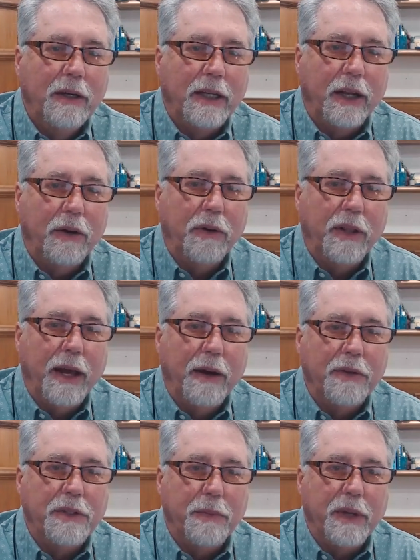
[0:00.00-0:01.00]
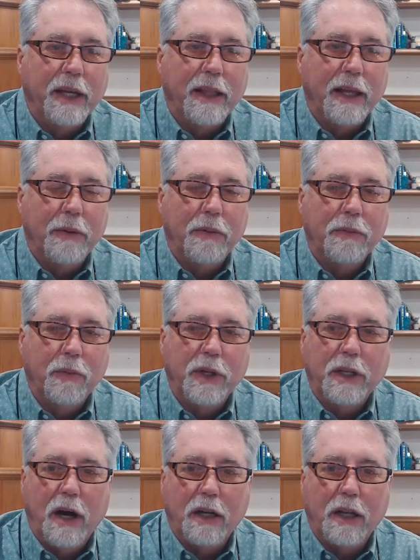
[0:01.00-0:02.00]
that was the big thing we
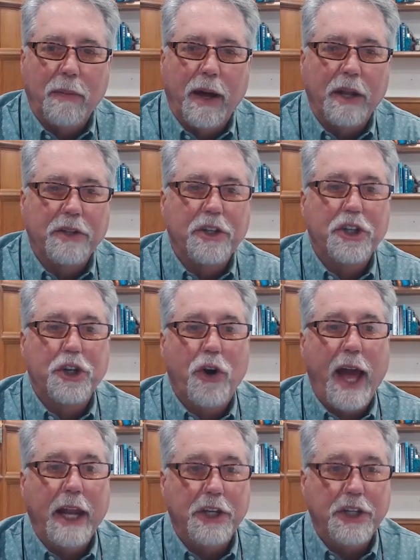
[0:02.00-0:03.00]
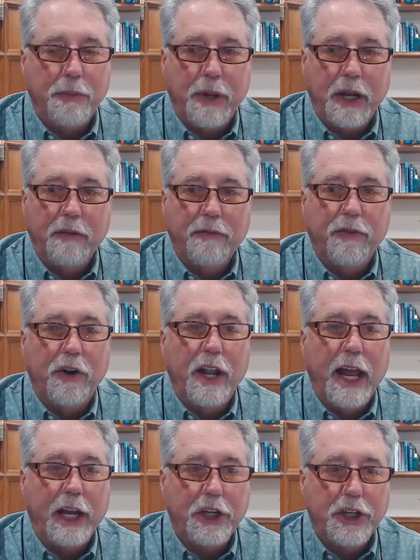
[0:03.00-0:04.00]
talked about. It's a strategy meeting for
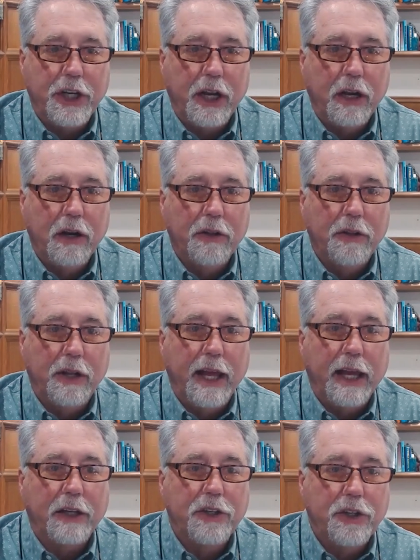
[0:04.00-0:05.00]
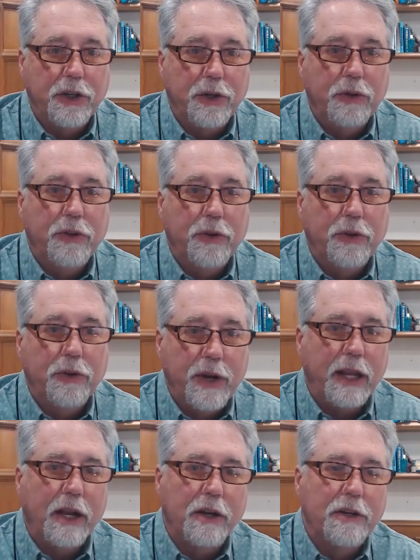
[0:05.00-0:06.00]
next year, the next 2-3
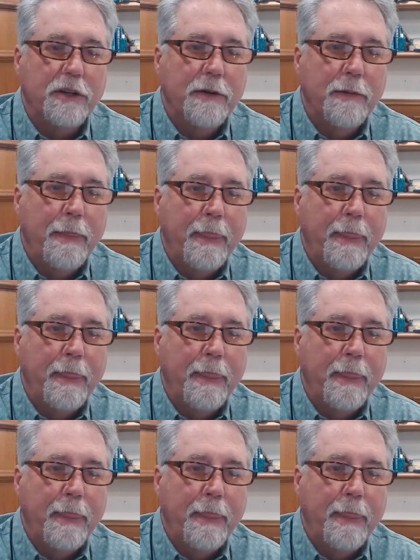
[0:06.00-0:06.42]
years.